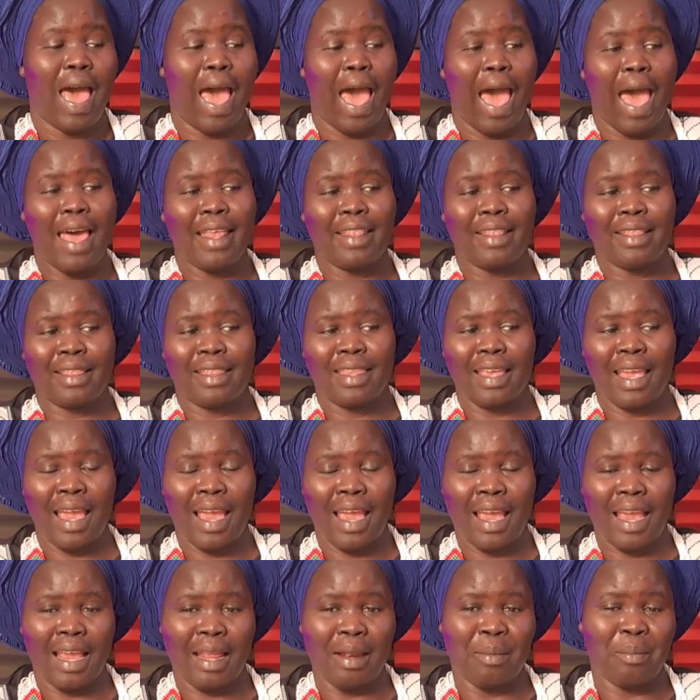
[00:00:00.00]
And
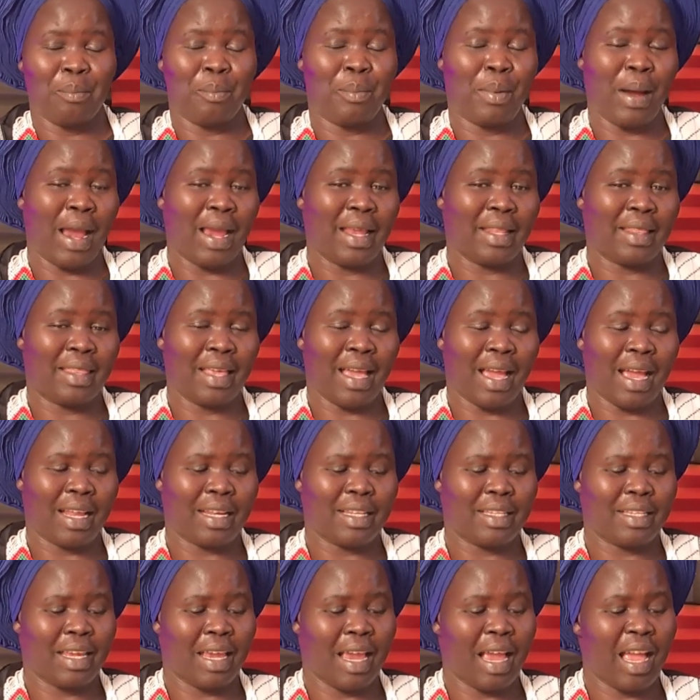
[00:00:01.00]
then by
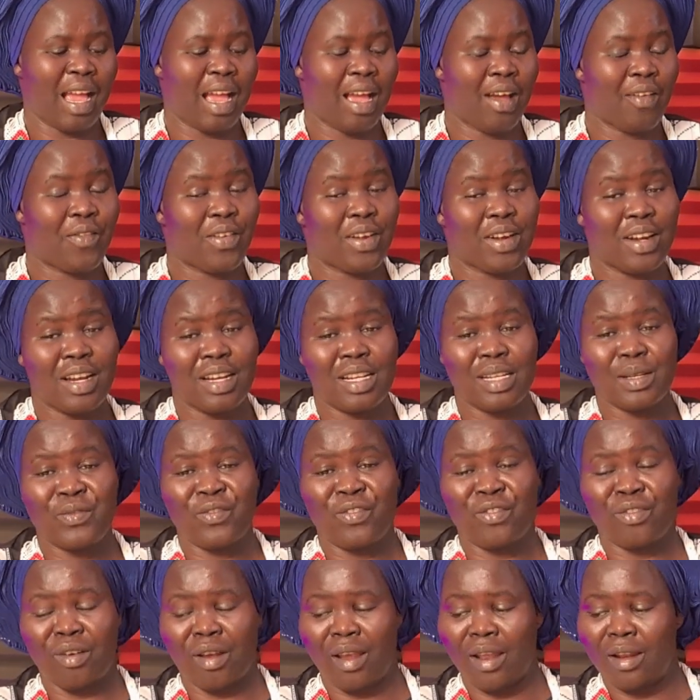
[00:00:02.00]
that, they have another
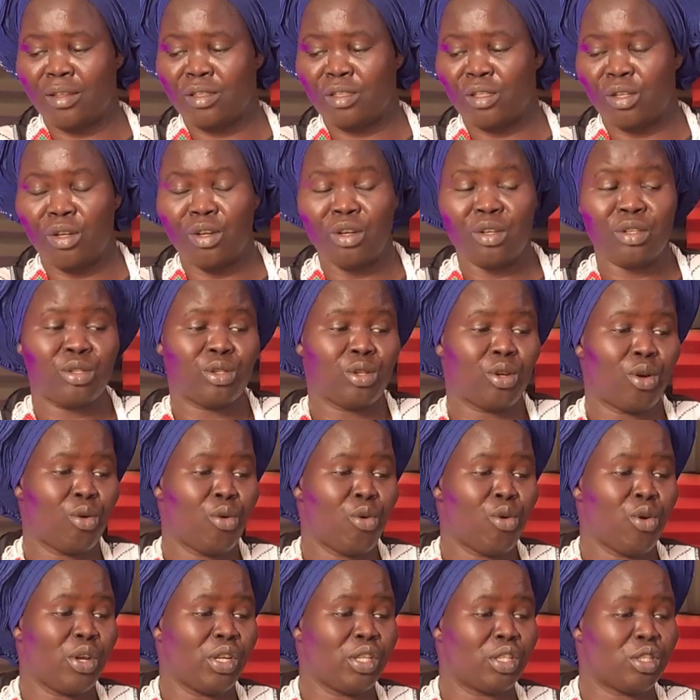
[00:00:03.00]
friend also
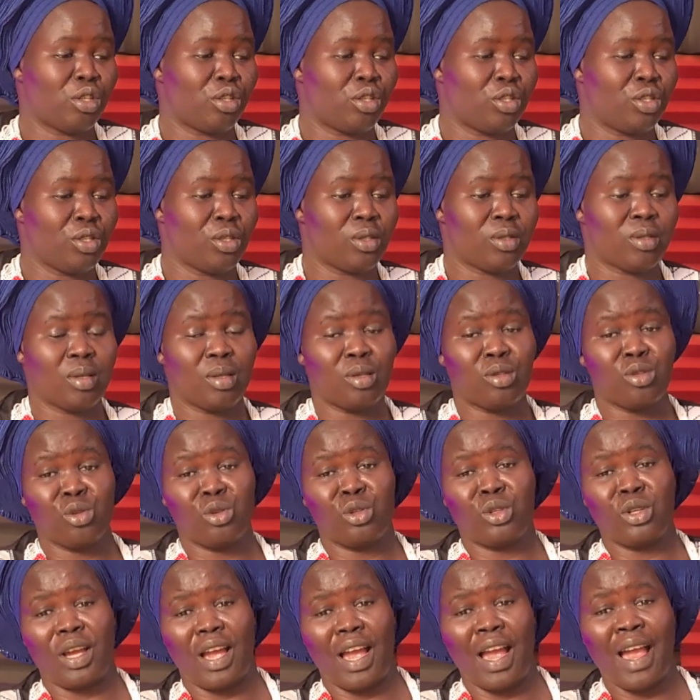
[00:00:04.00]
who introduced them to
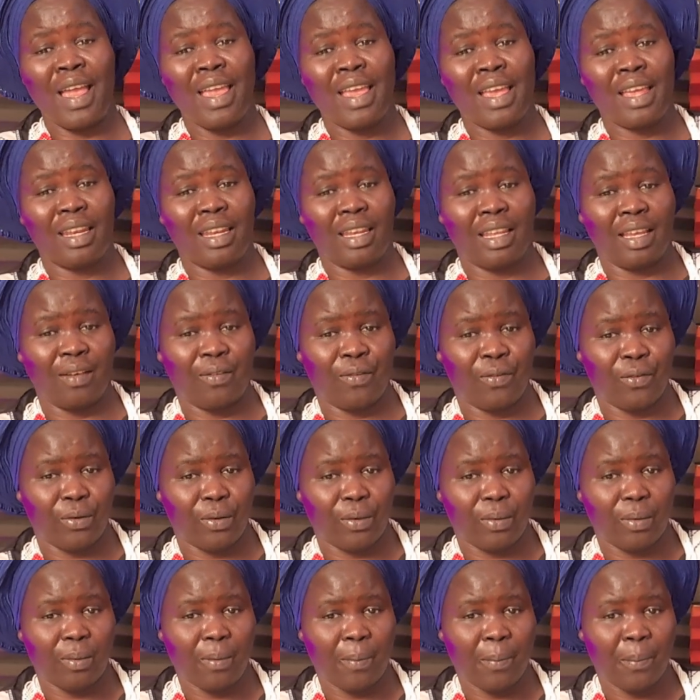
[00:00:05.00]
the higher
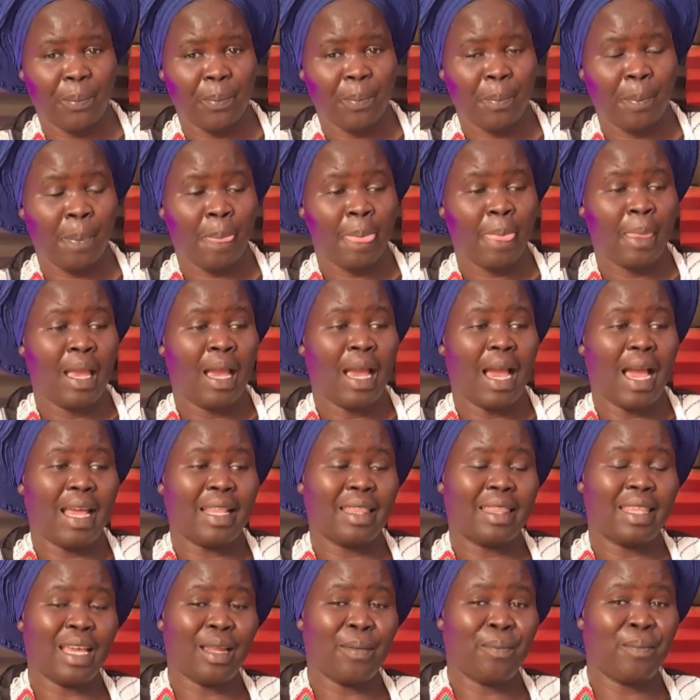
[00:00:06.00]
level.
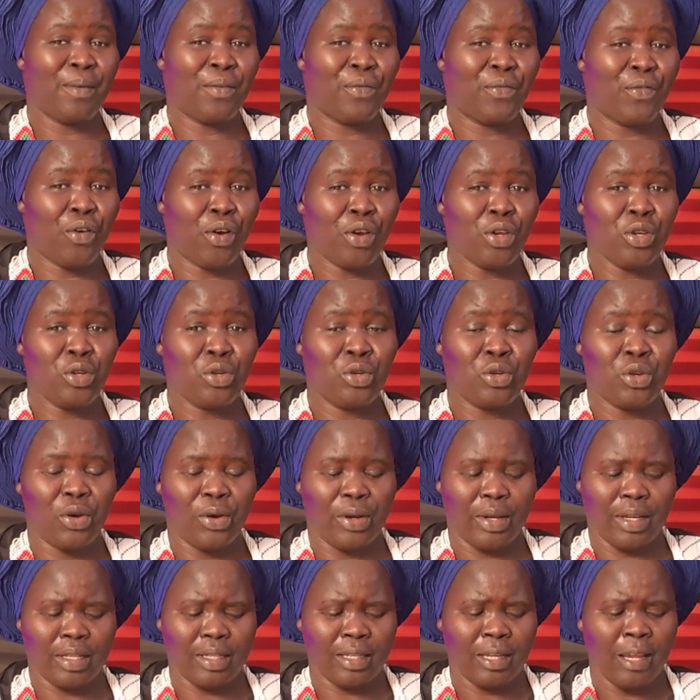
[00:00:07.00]
And then before you know
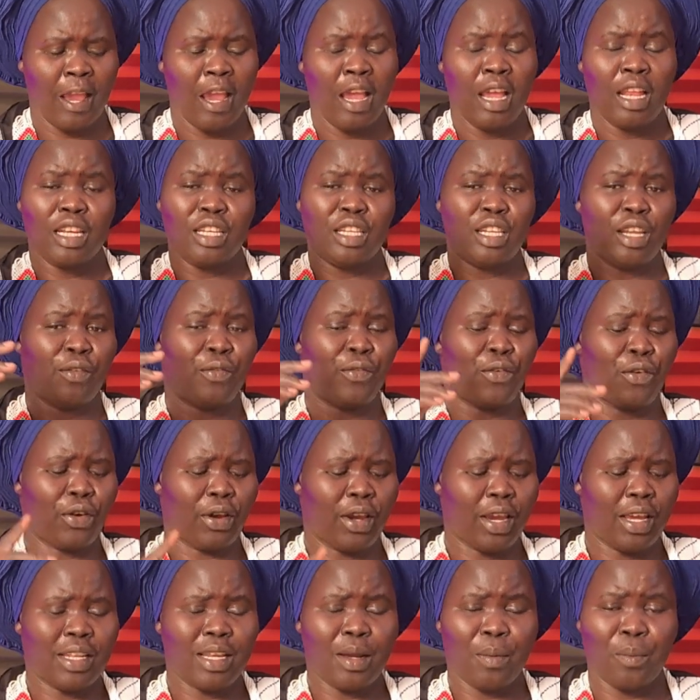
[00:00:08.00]
it, they
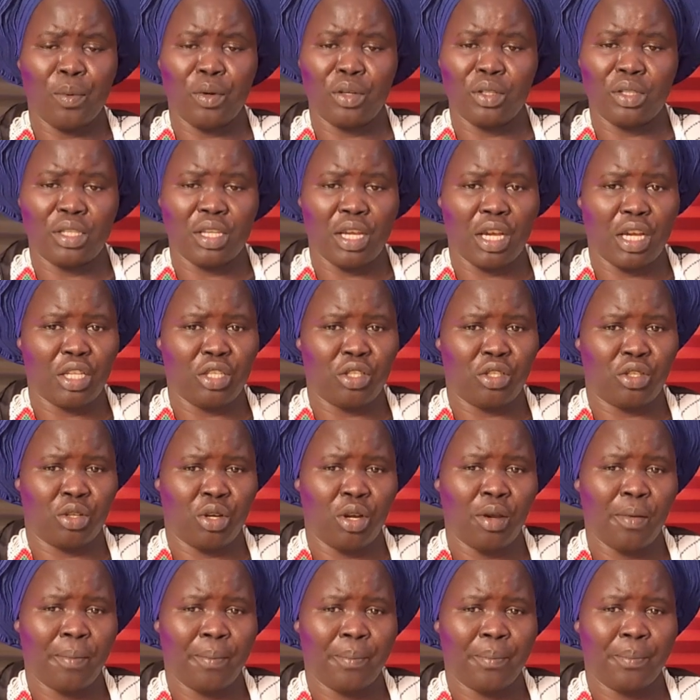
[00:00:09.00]
forget about their
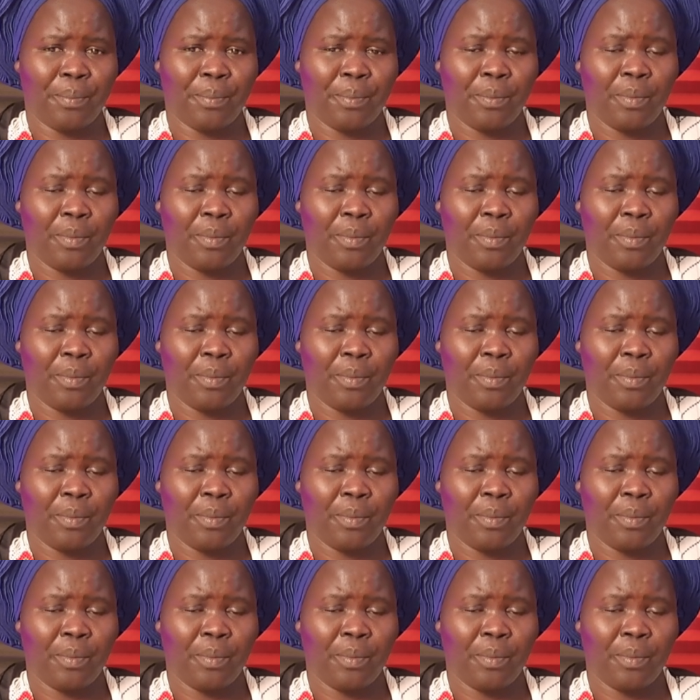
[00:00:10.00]
job.